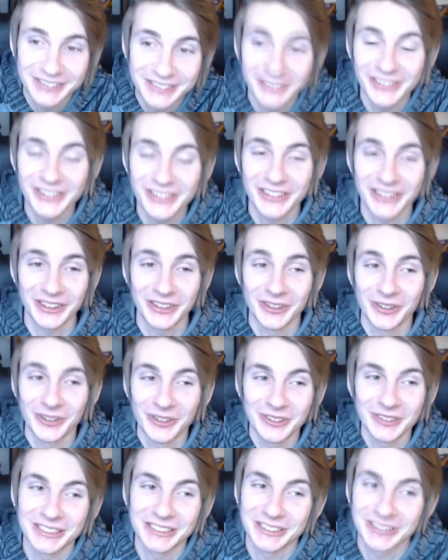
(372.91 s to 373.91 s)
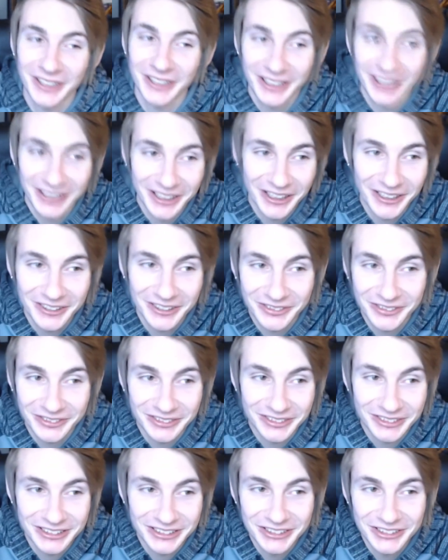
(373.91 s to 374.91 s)
really the goals right now
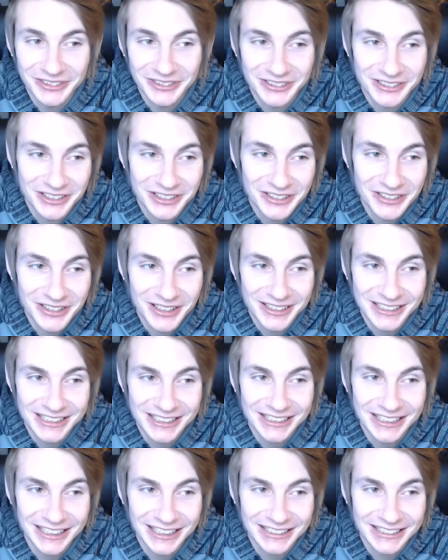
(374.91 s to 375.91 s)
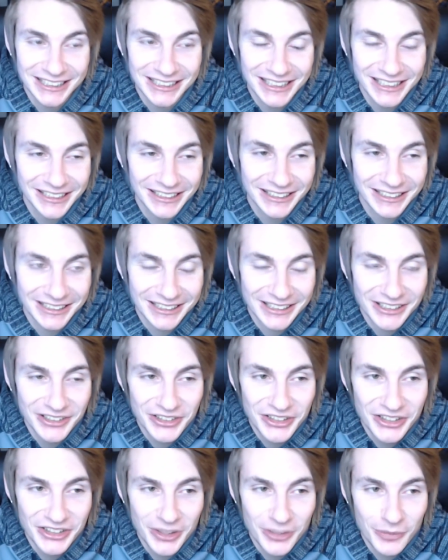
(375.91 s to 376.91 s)
for 2018
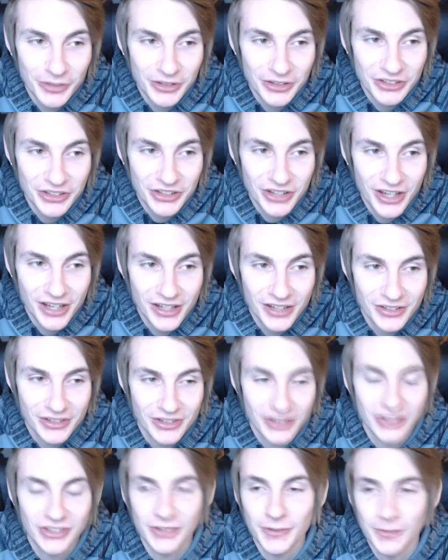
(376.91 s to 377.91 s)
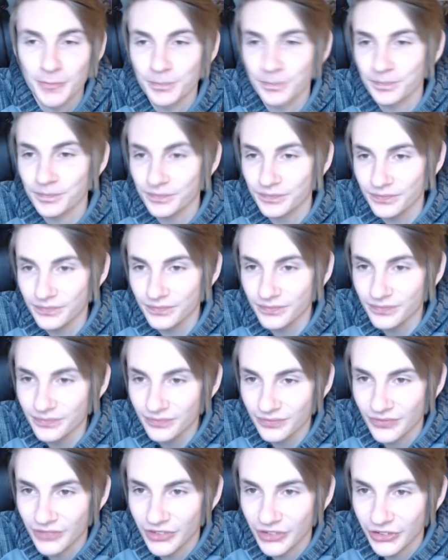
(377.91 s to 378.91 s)
until something changes.
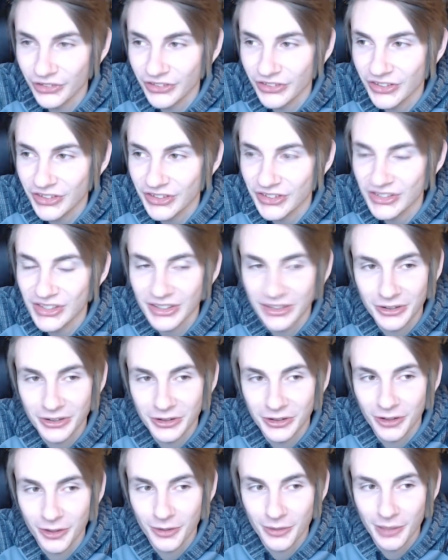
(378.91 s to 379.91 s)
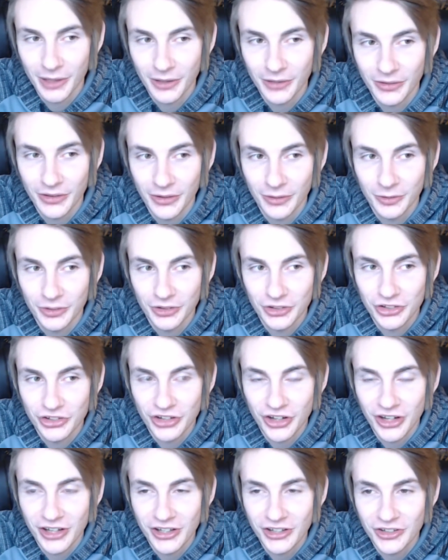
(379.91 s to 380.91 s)
The only things that could come out that would
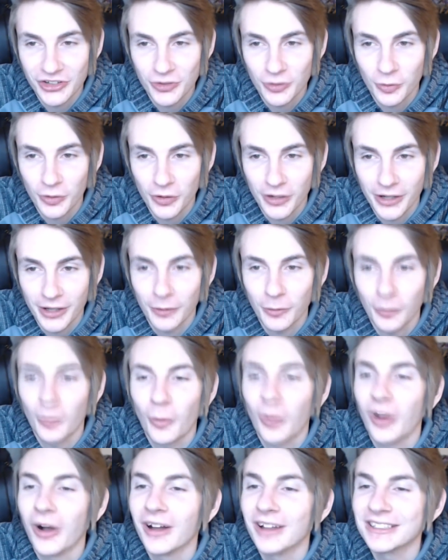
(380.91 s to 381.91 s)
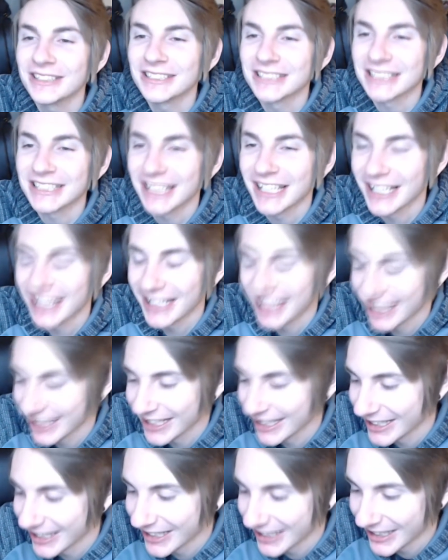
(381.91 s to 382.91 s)
change what I want
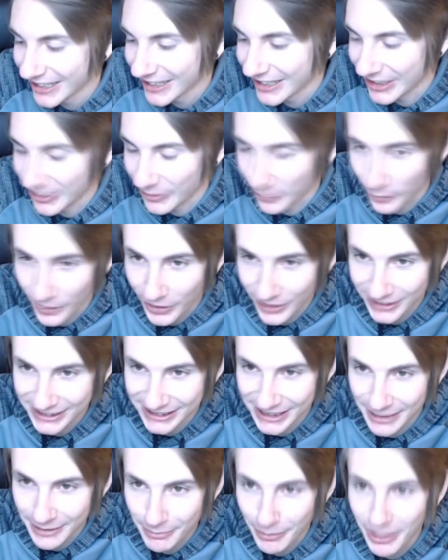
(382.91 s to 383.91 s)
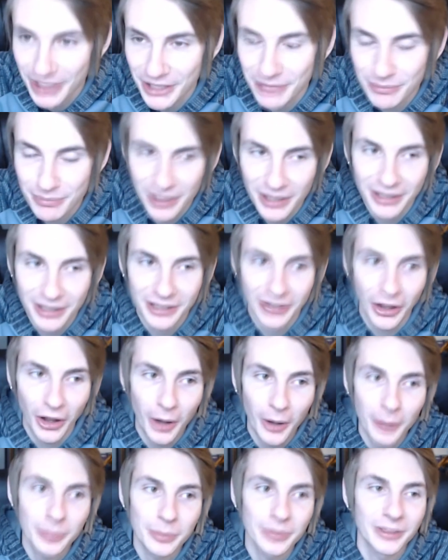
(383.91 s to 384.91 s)
and what else I might pick
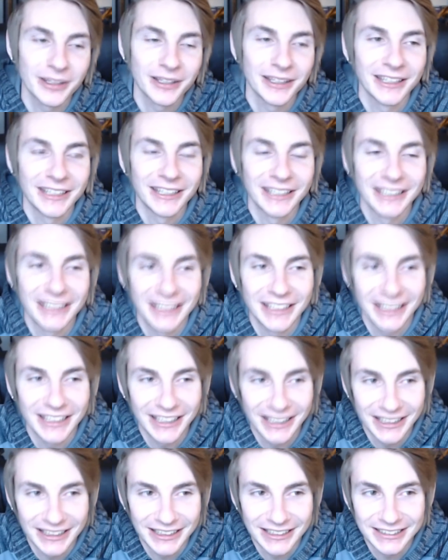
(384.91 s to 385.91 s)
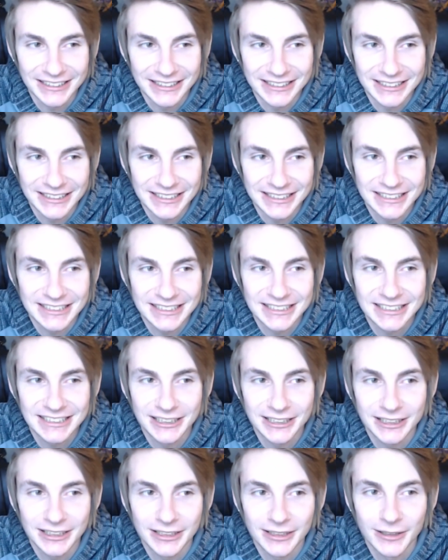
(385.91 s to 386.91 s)
up is,
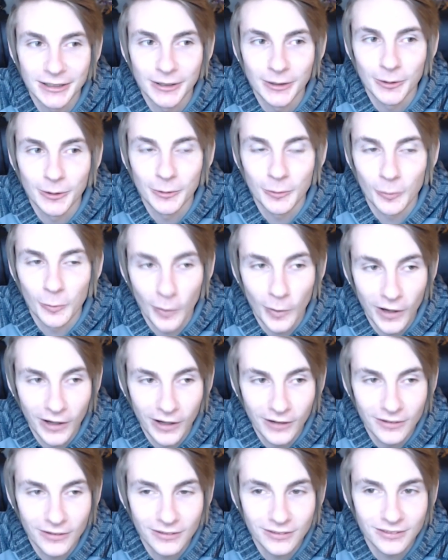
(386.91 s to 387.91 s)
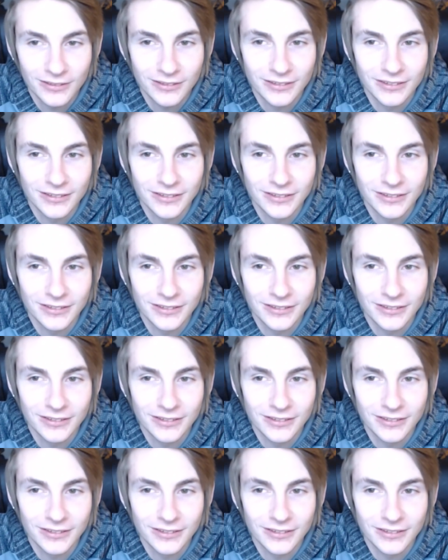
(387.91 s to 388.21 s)
well,